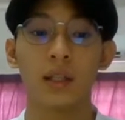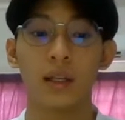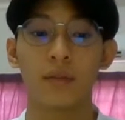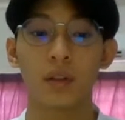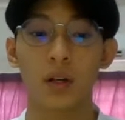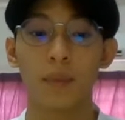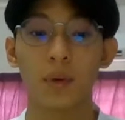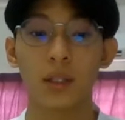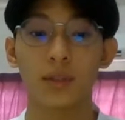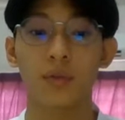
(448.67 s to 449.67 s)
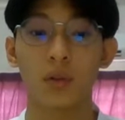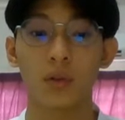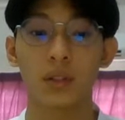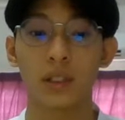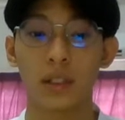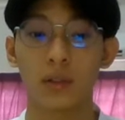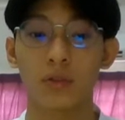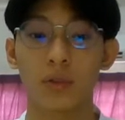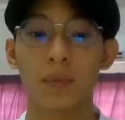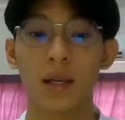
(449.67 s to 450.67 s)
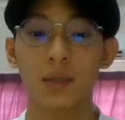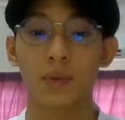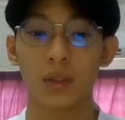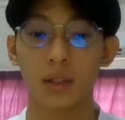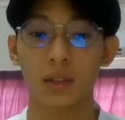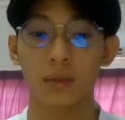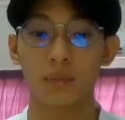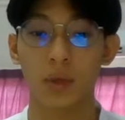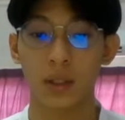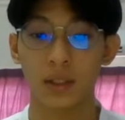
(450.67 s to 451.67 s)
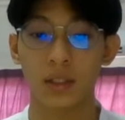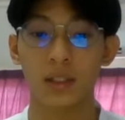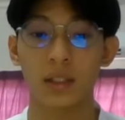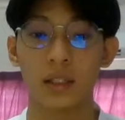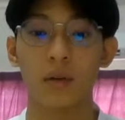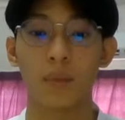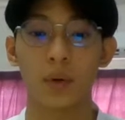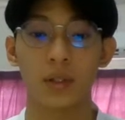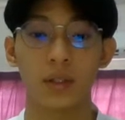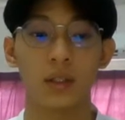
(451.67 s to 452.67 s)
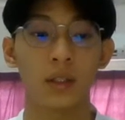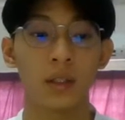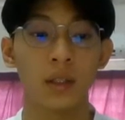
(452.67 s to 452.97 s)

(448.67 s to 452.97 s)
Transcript: if the company follows the industry best practices in operation.